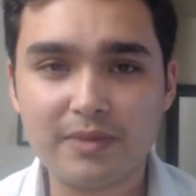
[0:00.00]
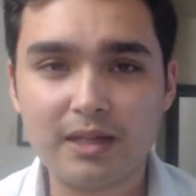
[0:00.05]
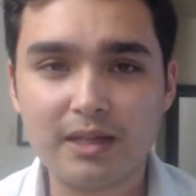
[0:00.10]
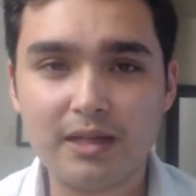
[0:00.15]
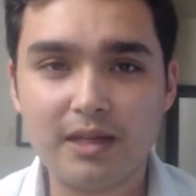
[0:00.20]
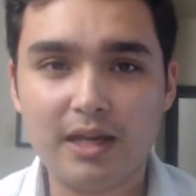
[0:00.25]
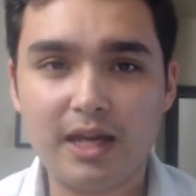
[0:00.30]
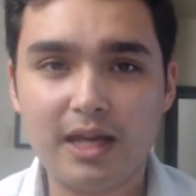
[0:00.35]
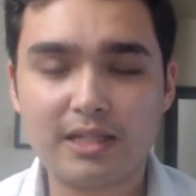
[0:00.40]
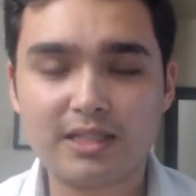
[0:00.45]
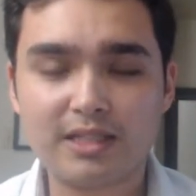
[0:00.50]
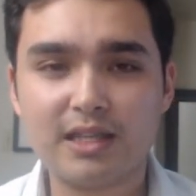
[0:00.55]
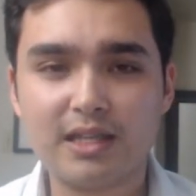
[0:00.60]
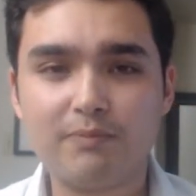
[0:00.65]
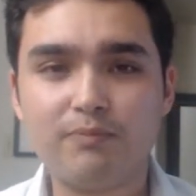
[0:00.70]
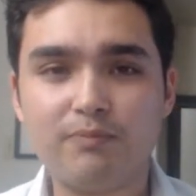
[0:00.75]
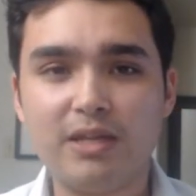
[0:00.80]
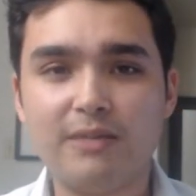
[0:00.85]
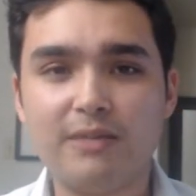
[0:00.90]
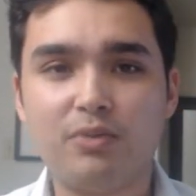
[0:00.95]
and to
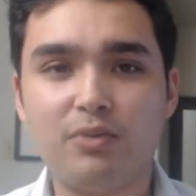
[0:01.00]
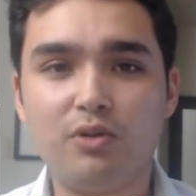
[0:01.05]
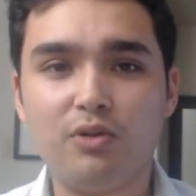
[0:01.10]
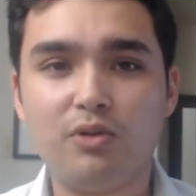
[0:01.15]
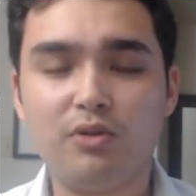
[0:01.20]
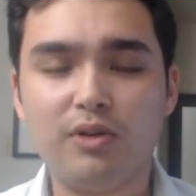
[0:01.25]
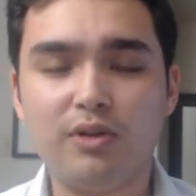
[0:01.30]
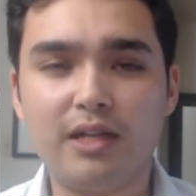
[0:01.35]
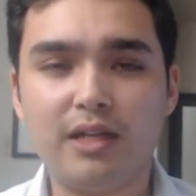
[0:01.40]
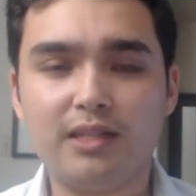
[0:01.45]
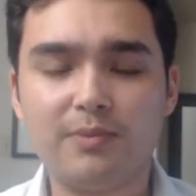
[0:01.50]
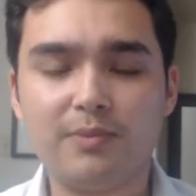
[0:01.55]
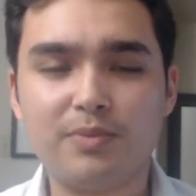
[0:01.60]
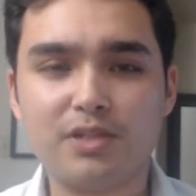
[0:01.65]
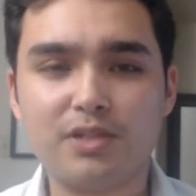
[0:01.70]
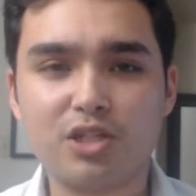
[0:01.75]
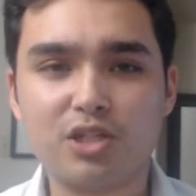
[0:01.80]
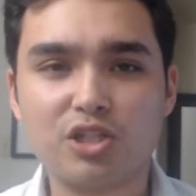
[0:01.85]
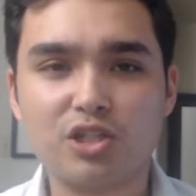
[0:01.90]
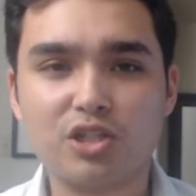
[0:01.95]
get people in the
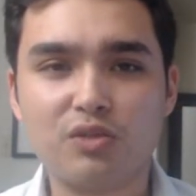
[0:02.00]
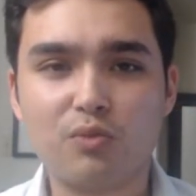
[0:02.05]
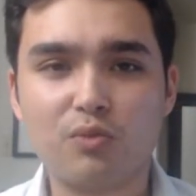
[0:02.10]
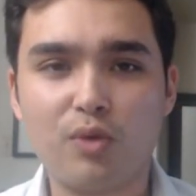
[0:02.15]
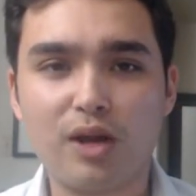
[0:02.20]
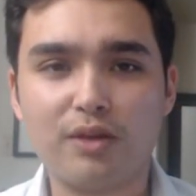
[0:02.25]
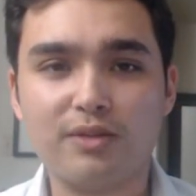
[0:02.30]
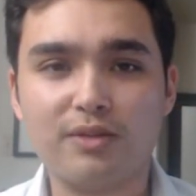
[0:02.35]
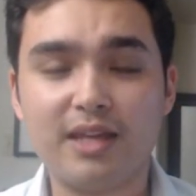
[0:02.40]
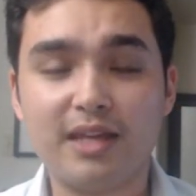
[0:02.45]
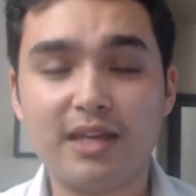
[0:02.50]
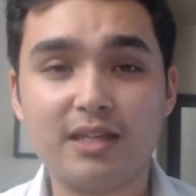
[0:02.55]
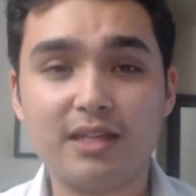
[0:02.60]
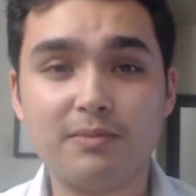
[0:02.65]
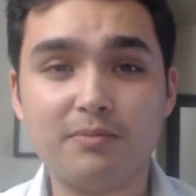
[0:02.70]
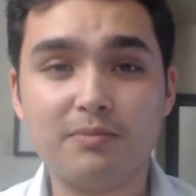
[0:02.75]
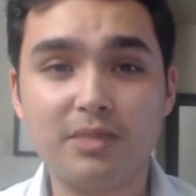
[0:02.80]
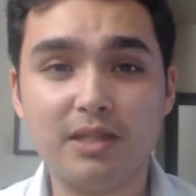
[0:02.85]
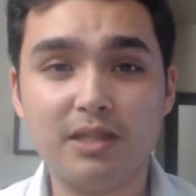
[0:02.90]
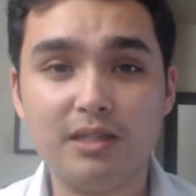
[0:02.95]
position where they
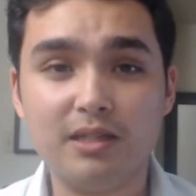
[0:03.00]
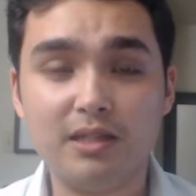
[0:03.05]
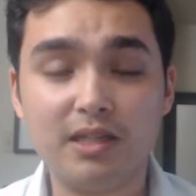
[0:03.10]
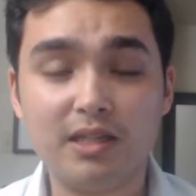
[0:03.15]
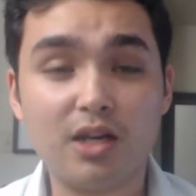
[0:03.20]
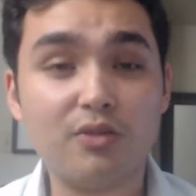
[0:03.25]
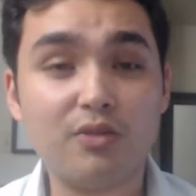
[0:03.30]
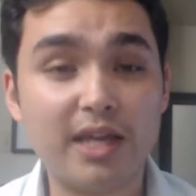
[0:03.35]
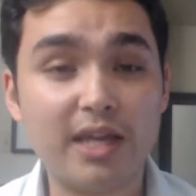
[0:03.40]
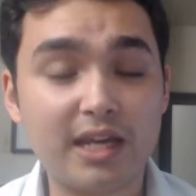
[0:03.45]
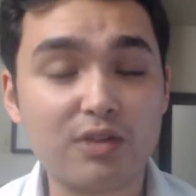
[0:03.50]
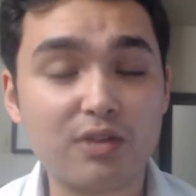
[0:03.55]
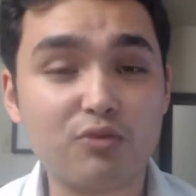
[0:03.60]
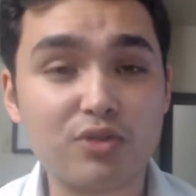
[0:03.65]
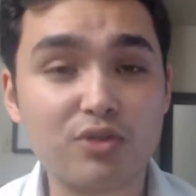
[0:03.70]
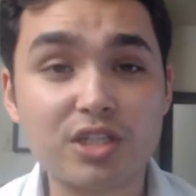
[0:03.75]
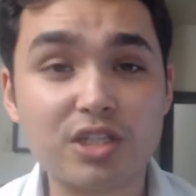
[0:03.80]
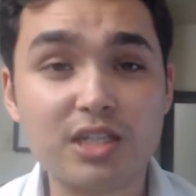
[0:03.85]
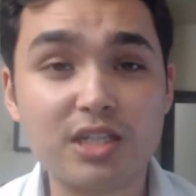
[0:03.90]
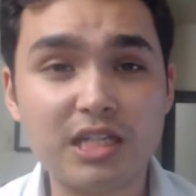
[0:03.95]
can be, they can
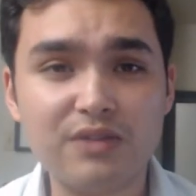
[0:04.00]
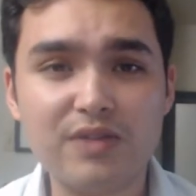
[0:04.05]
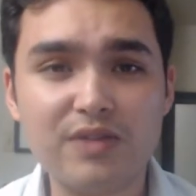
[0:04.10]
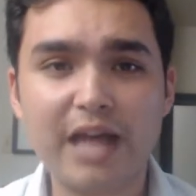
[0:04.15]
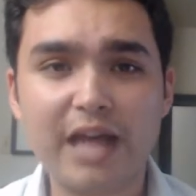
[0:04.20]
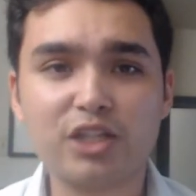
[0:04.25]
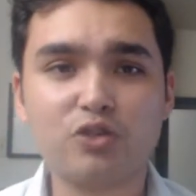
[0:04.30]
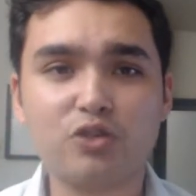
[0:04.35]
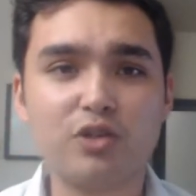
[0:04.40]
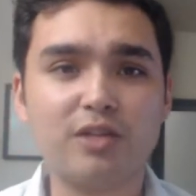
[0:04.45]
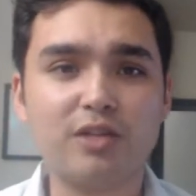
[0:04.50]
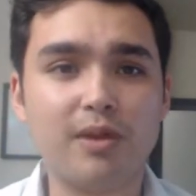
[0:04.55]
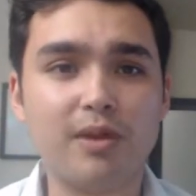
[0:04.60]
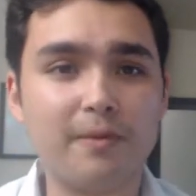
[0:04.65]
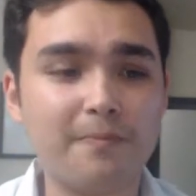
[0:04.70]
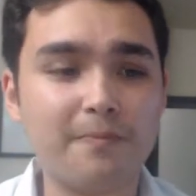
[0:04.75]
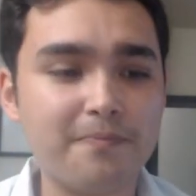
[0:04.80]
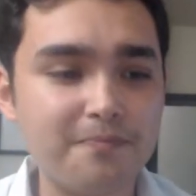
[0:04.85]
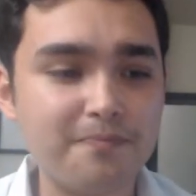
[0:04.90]
receive that treatment.